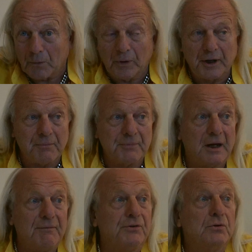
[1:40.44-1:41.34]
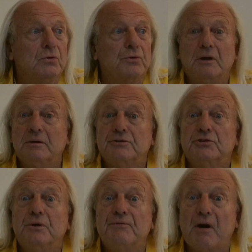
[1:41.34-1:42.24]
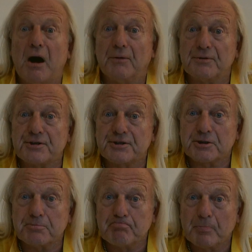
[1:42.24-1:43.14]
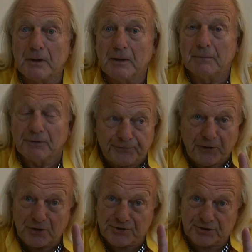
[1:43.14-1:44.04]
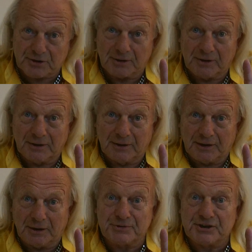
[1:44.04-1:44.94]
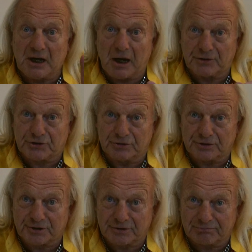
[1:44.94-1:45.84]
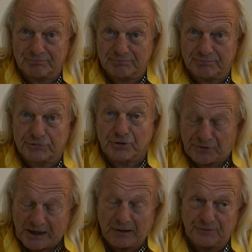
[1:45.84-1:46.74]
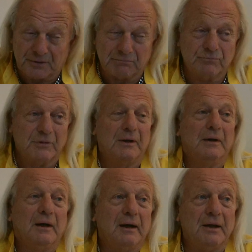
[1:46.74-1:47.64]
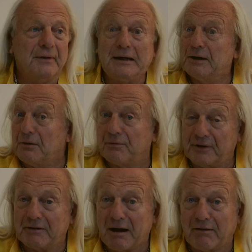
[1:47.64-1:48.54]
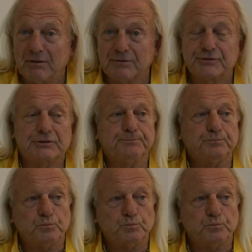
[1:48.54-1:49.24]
William gave the order to advance. But first, it was the archers, 2,000, and they let off their arrows.